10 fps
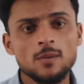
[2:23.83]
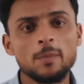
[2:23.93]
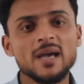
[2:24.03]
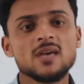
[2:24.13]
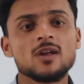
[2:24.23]

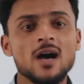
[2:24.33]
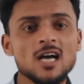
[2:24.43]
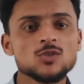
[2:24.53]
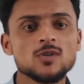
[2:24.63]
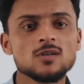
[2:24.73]
by our
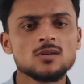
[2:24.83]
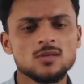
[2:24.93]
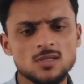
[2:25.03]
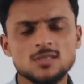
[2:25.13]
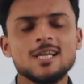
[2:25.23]
hard
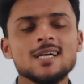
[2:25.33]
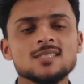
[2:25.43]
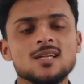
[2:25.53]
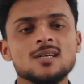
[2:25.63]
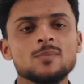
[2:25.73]
work,
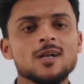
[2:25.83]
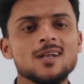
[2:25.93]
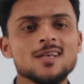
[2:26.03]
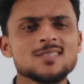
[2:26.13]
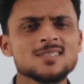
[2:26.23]
that is
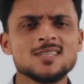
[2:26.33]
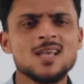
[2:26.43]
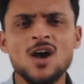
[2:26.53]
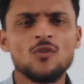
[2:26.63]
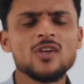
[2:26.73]
ultimately a success.